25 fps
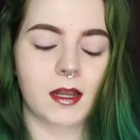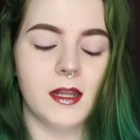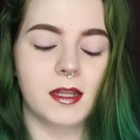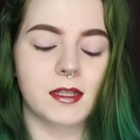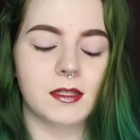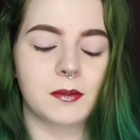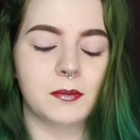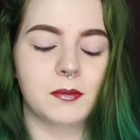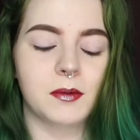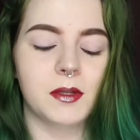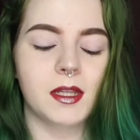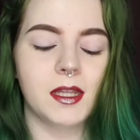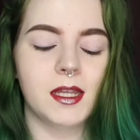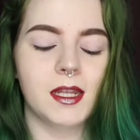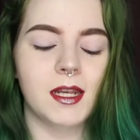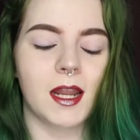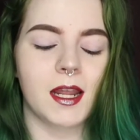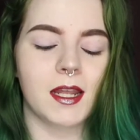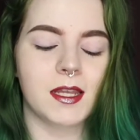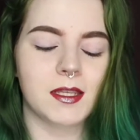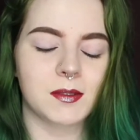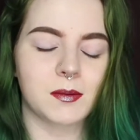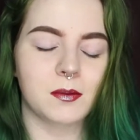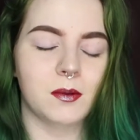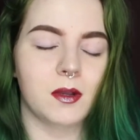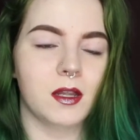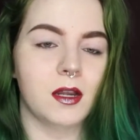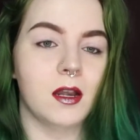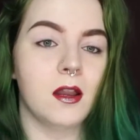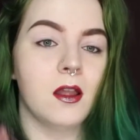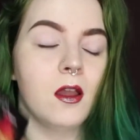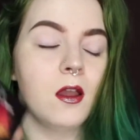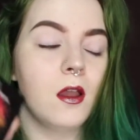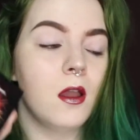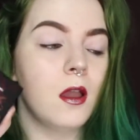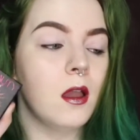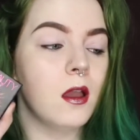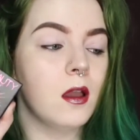It's a really nice one
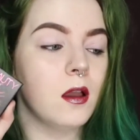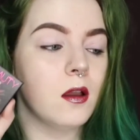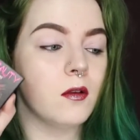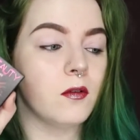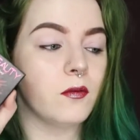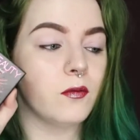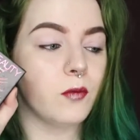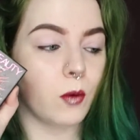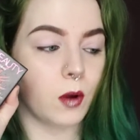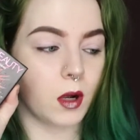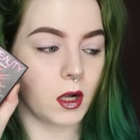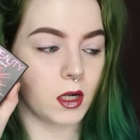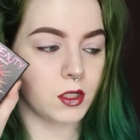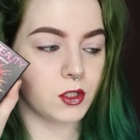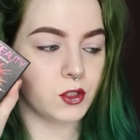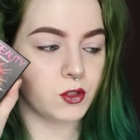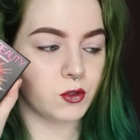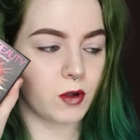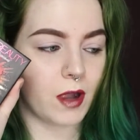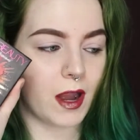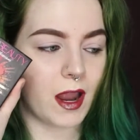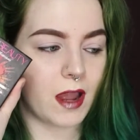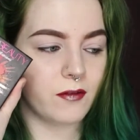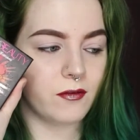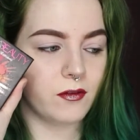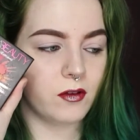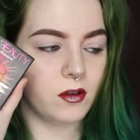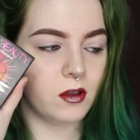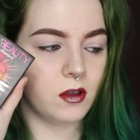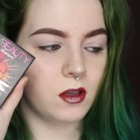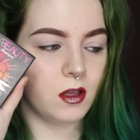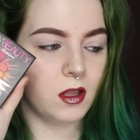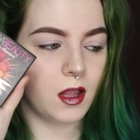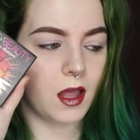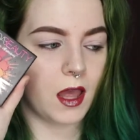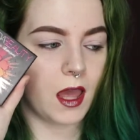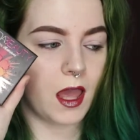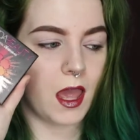for
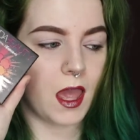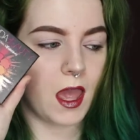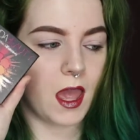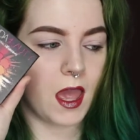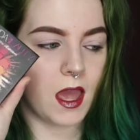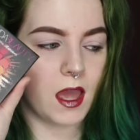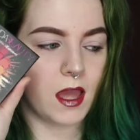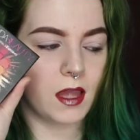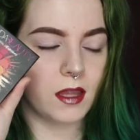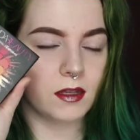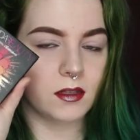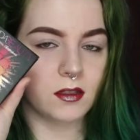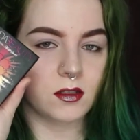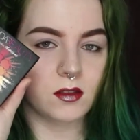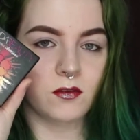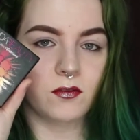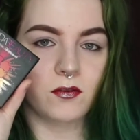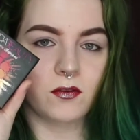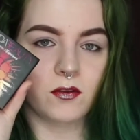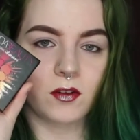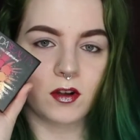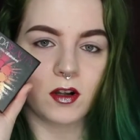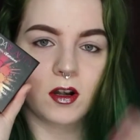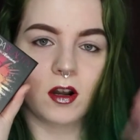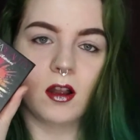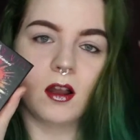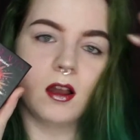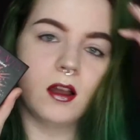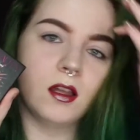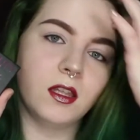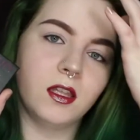travel and for,